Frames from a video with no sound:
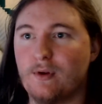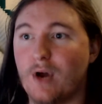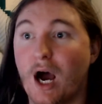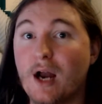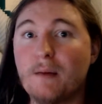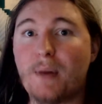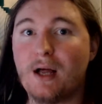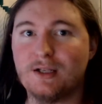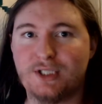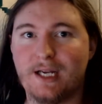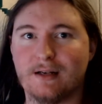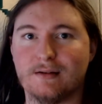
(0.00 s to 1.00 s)

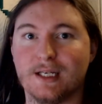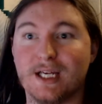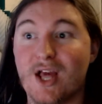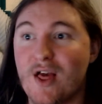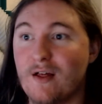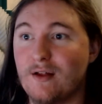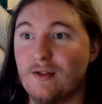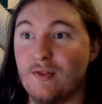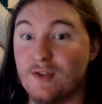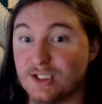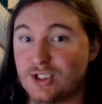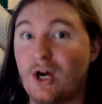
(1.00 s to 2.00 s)
unapologetically,
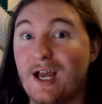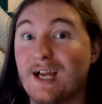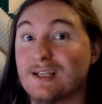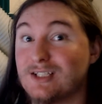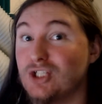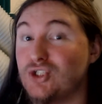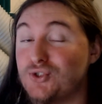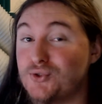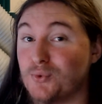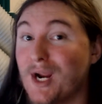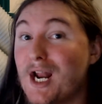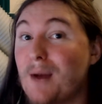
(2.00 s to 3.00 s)
the Saw X
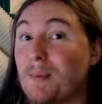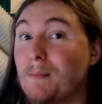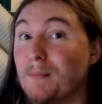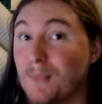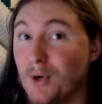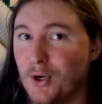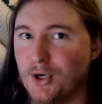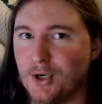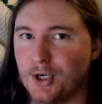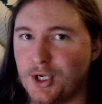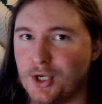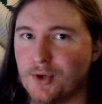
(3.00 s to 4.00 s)
straight up
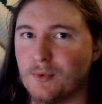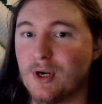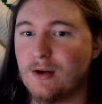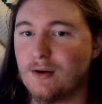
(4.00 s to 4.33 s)
murdered you.